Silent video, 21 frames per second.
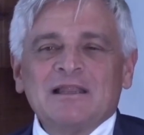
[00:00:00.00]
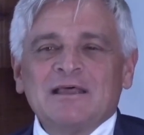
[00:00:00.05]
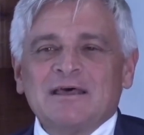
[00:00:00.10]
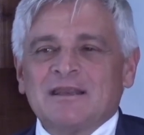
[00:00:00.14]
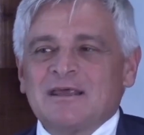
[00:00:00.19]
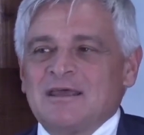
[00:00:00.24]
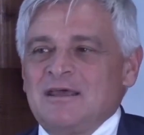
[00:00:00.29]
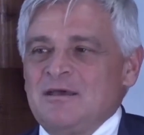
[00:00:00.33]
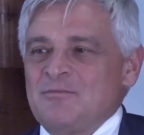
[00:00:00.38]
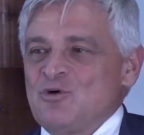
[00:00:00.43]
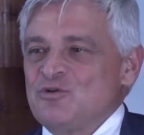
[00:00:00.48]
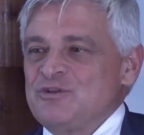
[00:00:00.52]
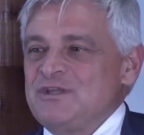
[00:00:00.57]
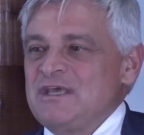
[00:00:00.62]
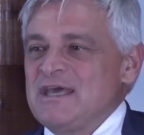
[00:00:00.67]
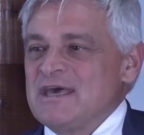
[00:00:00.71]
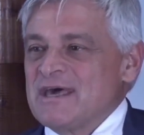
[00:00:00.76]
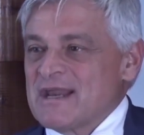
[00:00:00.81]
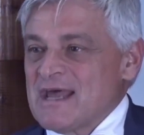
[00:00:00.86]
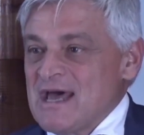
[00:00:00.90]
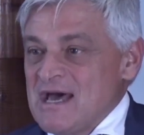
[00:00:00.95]
we had
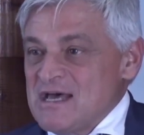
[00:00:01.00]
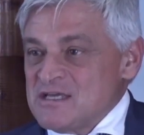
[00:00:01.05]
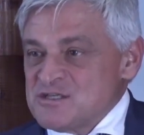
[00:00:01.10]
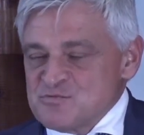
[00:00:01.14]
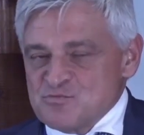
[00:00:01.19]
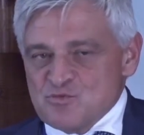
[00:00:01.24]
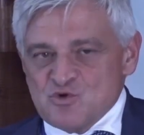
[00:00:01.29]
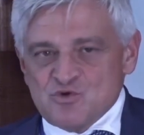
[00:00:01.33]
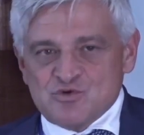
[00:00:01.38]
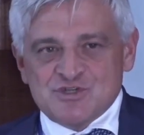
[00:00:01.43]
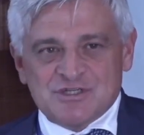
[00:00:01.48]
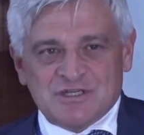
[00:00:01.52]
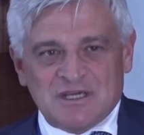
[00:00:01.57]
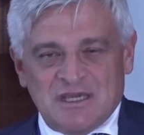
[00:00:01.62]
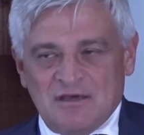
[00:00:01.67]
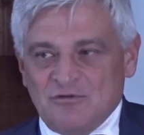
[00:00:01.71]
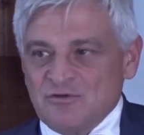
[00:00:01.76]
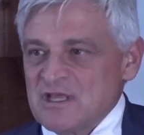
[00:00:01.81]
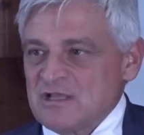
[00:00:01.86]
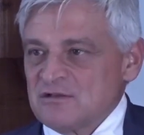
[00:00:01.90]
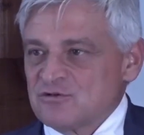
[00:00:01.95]
very, very
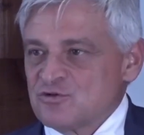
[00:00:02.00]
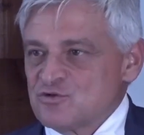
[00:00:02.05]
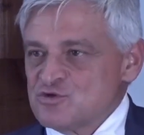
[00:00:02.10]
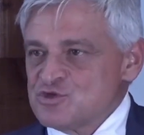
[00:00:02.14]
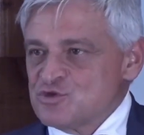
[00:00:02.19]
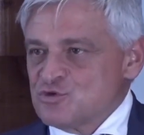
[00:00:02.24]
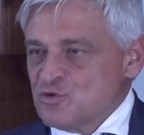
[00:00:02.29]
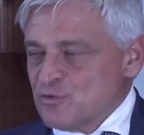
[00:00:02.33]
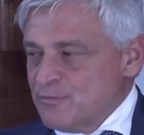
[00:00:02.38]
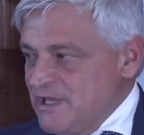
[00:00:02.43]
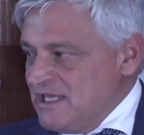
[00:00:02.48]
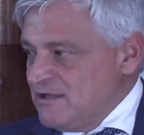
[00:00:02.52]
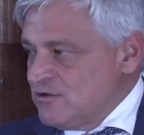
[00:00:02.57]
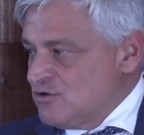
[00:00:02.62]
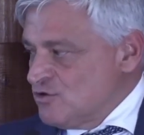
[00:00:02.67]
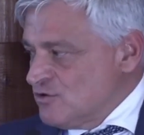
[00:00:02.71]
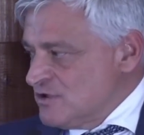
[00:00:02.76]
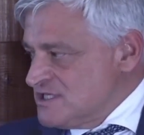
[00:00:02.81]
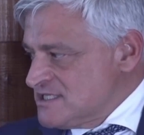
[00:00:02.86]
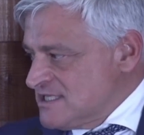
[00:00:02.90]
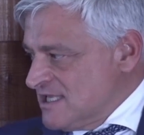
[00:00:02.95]
interesting experiences in
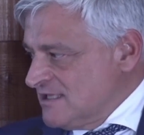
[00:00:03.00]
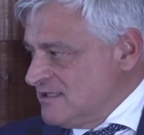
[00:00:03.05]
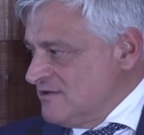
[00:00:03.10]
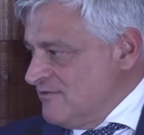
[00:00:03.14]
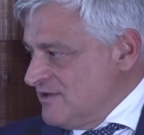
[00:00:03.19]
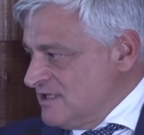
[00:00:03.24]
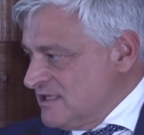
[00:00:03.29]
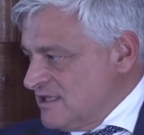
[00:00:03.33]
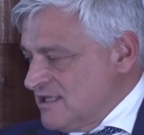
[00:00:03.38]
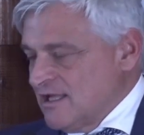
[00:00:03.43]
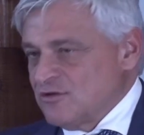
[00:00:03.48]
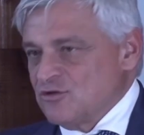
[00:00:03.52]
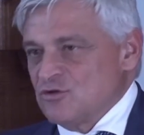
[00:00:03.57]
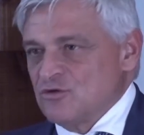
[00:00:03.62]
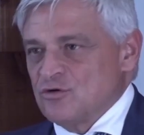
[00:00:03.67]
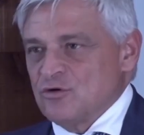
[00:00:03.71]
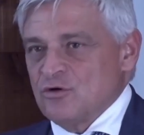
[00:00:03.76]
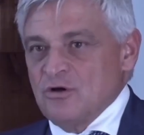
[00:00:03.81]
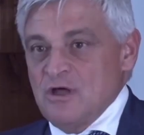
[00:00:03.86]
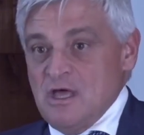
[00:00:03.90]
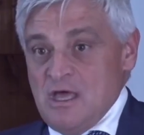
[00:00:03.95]
transborder
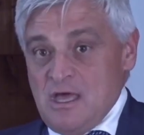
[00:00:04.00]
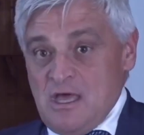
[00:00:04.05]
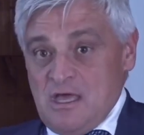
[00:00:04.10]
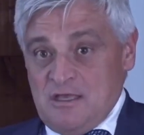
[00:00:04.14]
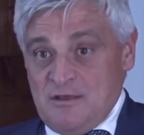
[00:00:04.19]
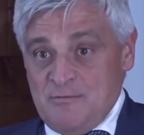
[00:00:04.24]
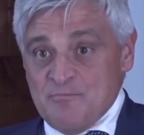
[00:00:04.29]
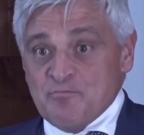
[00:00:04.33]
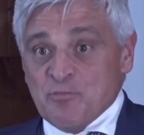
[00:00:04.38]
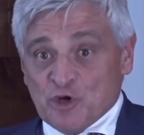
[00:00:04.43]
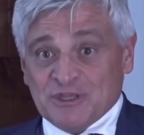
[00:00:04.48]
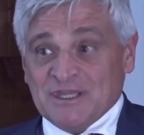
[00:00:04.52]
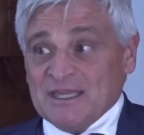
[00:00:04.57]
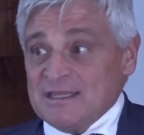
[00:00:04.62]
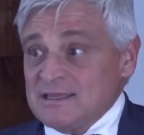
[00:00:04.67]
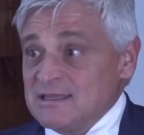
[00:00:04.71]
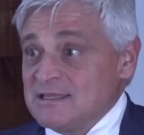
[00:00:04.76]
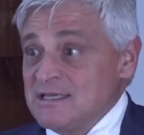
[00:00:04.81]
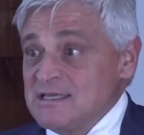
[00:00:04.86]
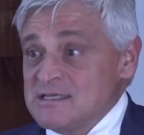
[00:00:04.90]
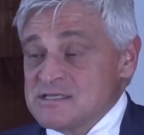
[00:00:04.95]
cooperation.
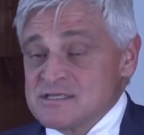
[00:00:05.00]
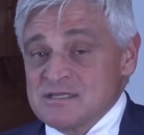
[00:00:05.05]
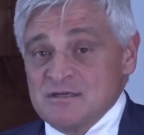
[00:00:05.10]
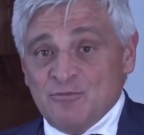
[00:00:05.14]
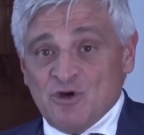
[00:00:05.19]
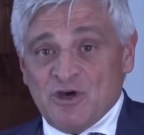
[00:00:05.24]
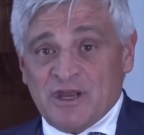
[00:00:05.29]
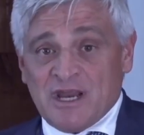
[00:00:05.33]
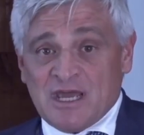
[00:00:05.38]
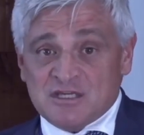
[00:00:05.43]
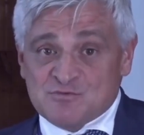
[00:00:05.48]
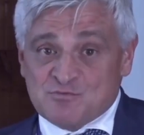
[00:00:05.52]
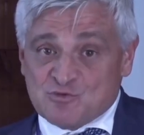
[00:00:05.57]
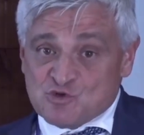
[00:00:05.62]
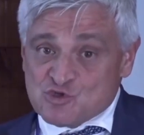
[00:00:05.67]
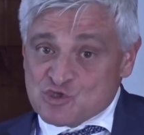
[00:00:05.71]
The,